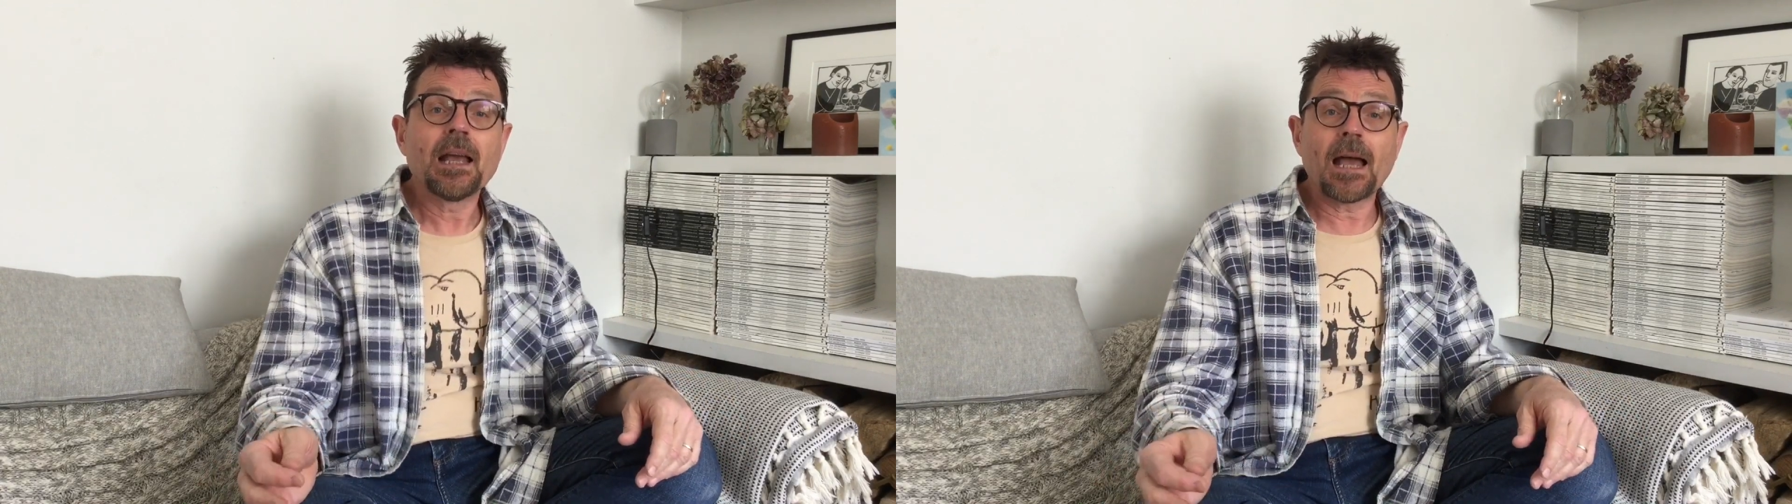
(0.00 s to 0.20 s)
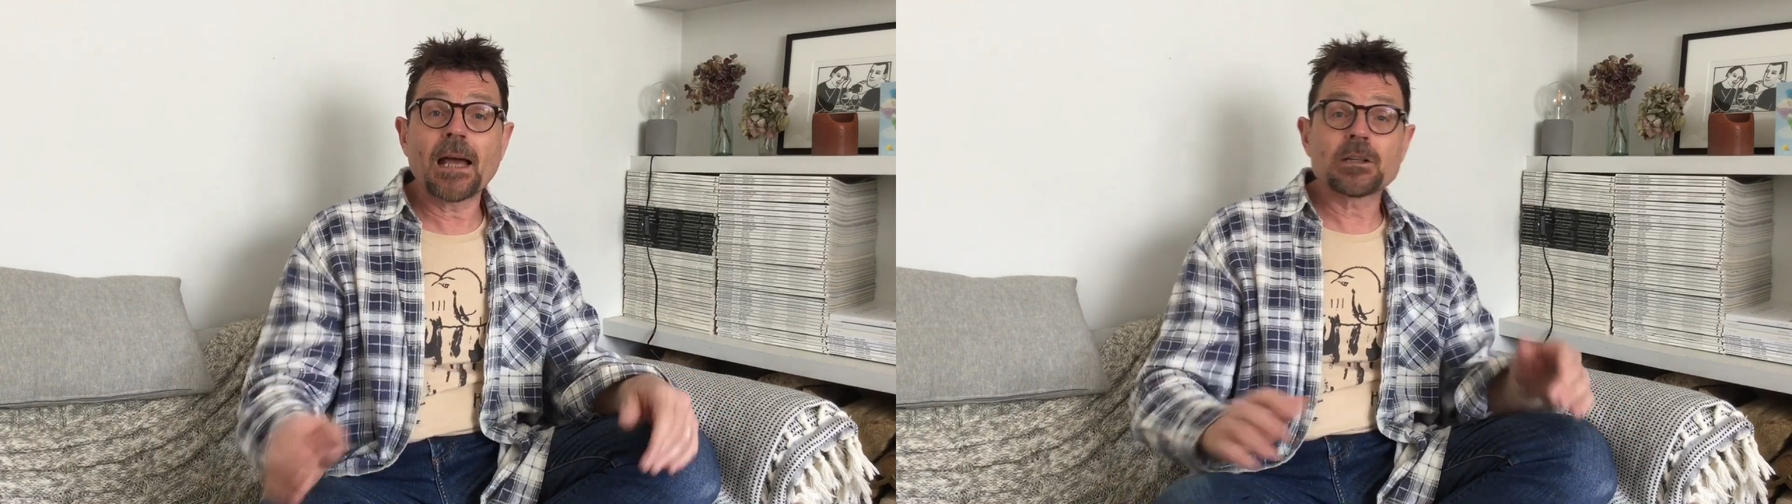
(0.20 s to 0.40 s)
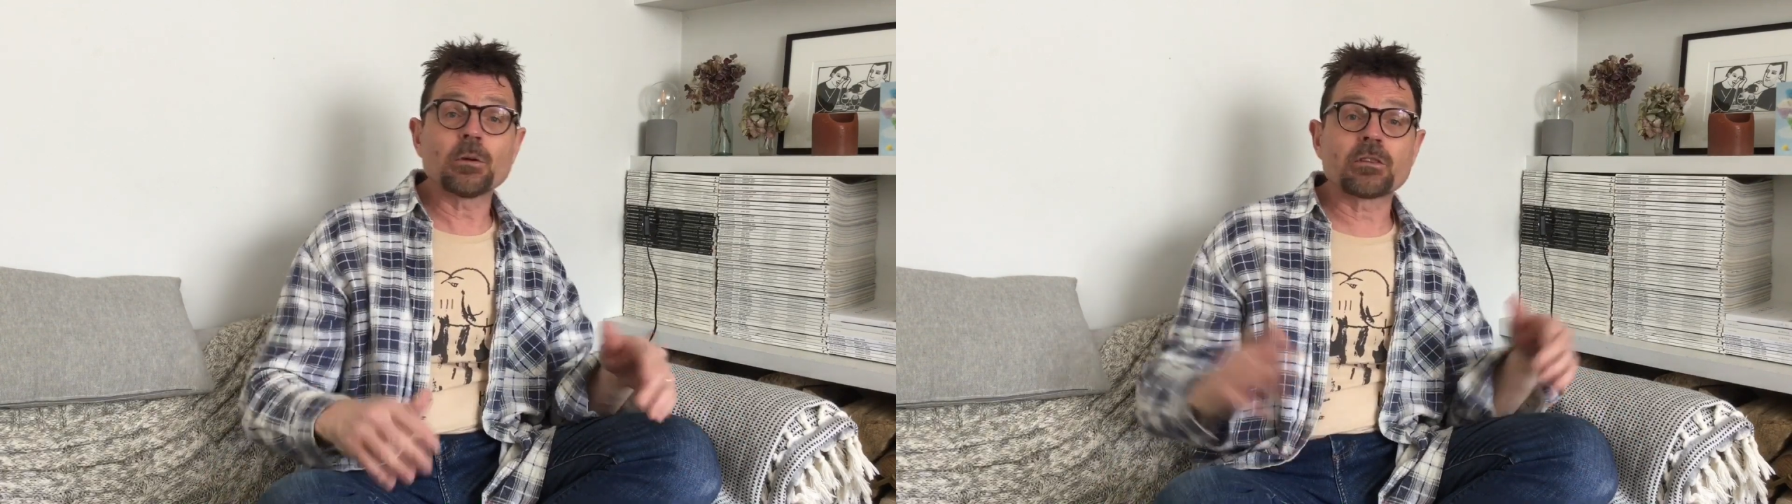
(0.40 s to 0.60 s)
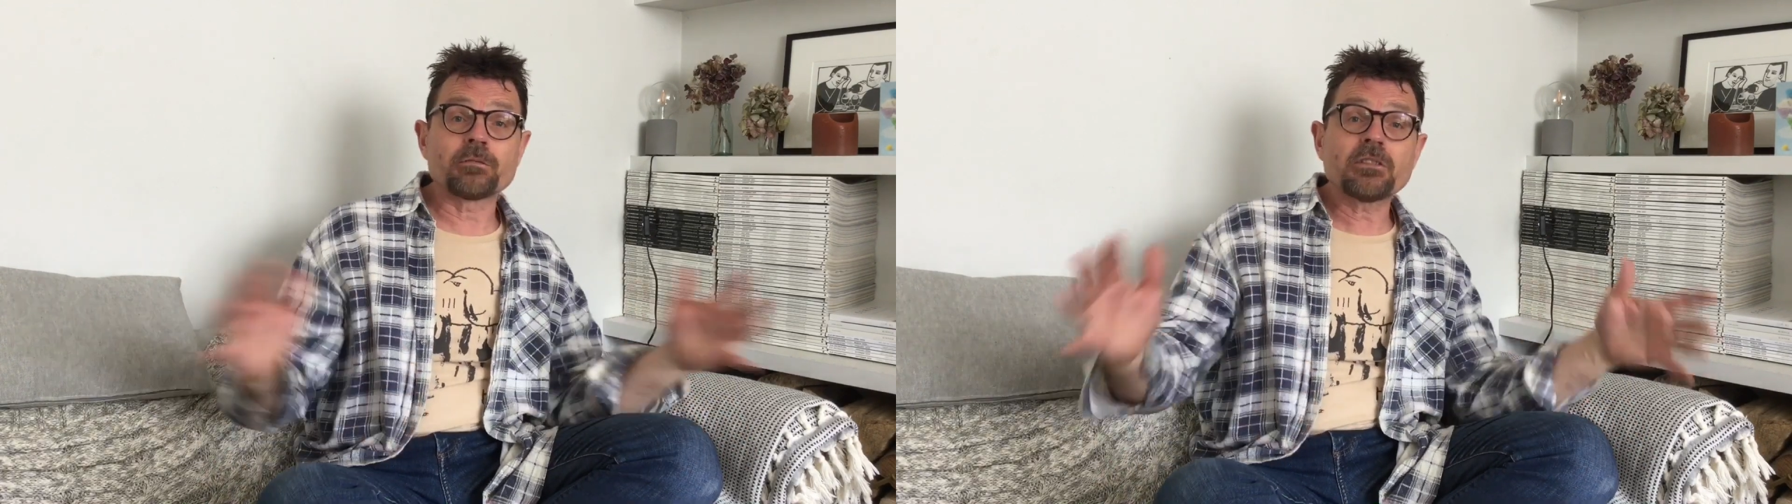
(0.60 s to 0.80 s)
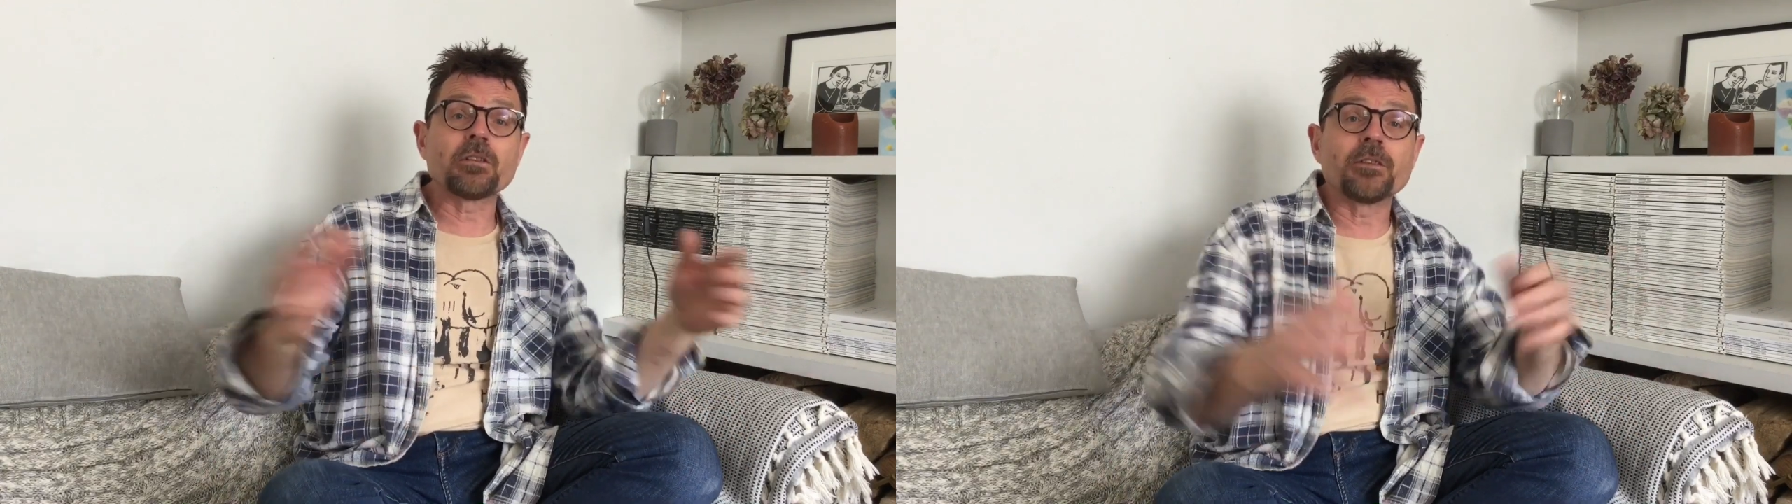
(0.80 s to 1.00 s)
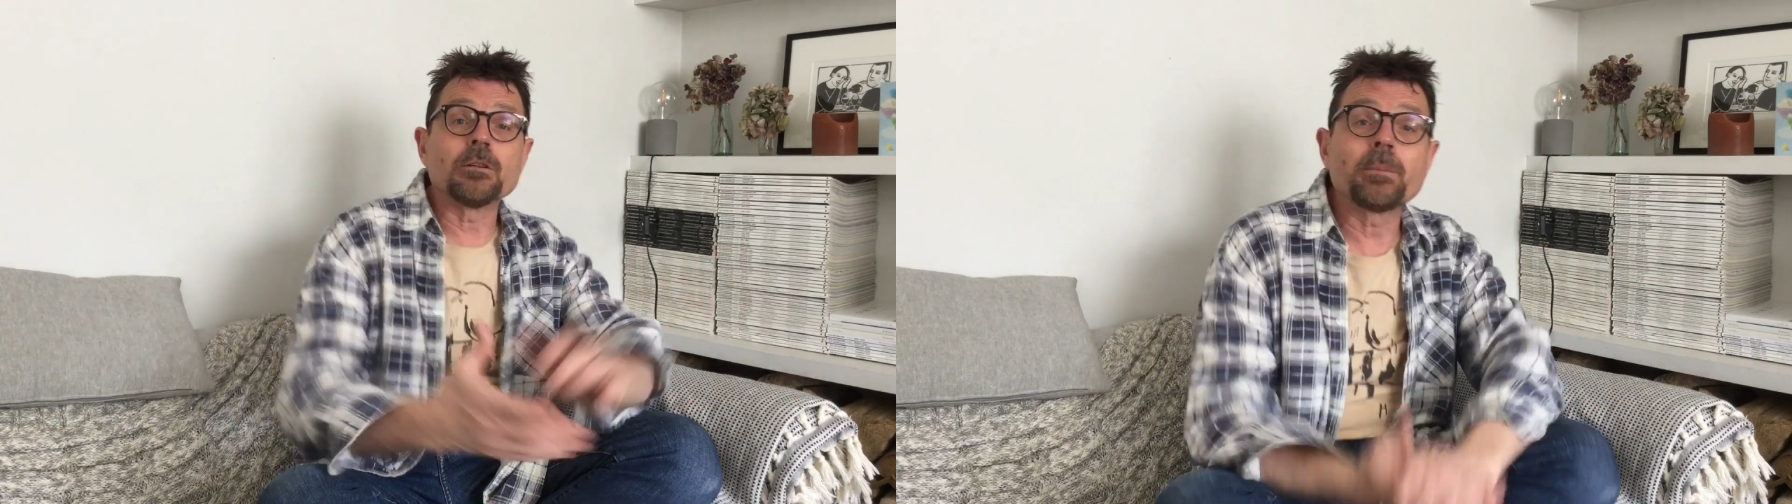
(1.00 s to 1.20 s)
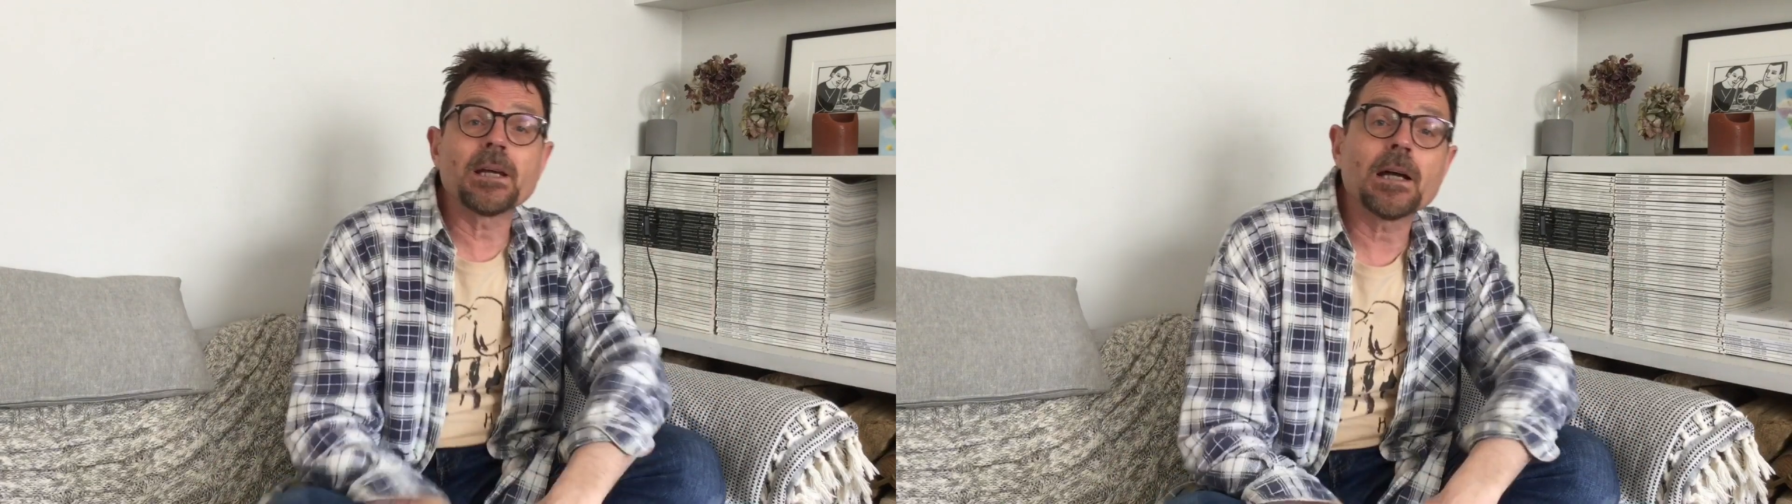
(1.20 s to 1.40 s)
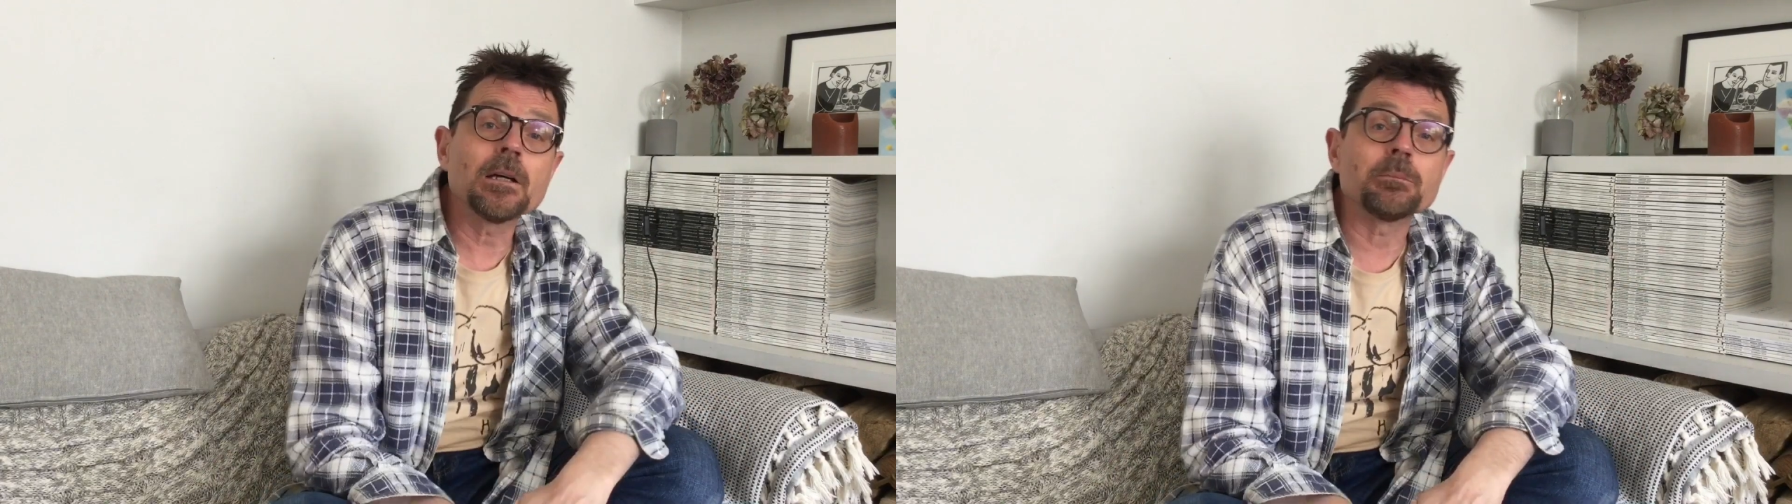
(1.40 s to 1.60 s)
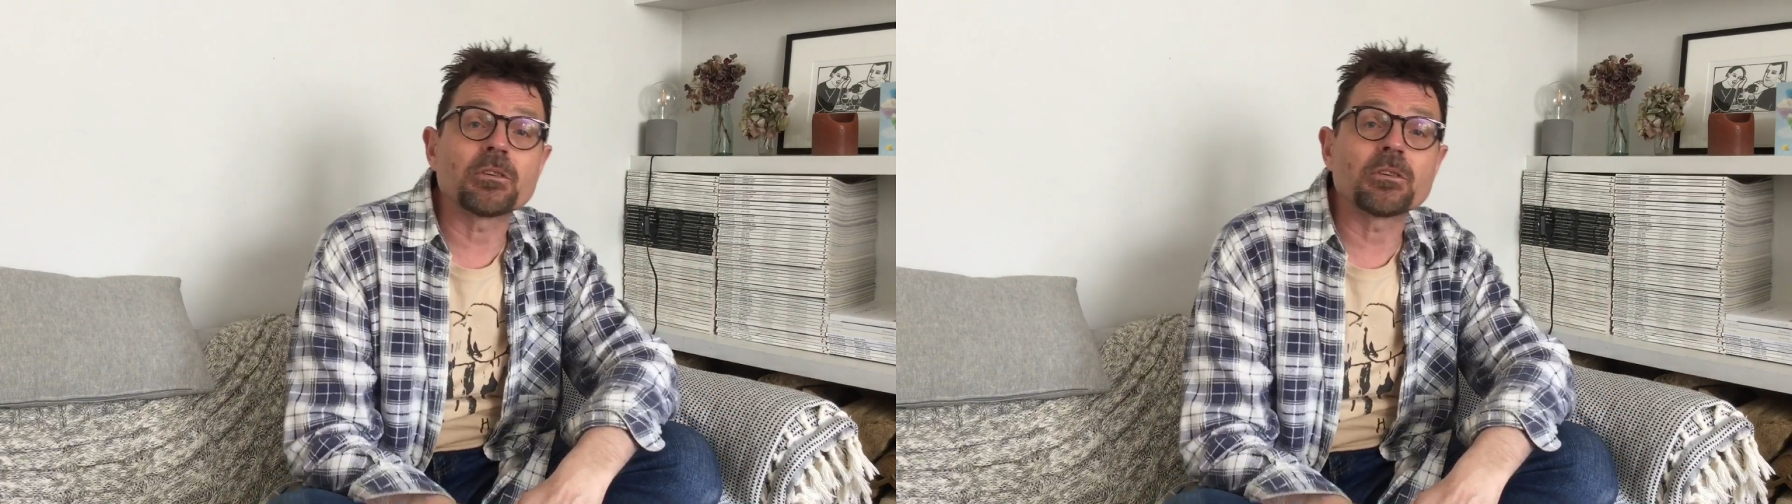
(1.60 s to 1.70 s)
And of course, the rest of you will be at home.